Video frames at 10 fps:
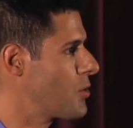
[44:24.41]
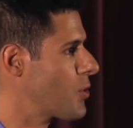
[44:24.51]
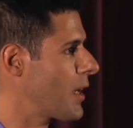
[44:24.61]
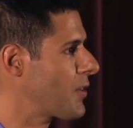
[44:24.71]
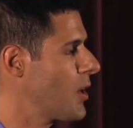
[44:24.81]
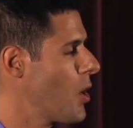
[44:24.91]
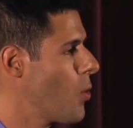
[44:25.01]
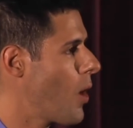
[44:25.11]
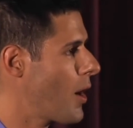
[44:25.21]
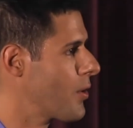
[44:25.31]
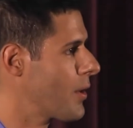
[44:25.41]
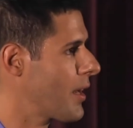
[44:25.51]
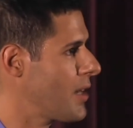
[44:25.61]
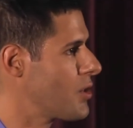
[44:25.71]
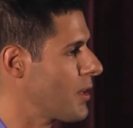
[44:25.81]
drinks while you're
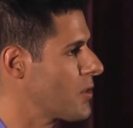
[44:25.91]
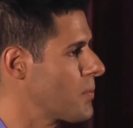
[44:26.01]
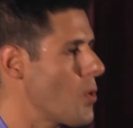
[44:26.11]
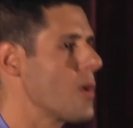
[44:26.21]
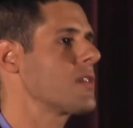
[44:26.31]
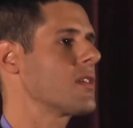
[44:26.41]
engaging in sports.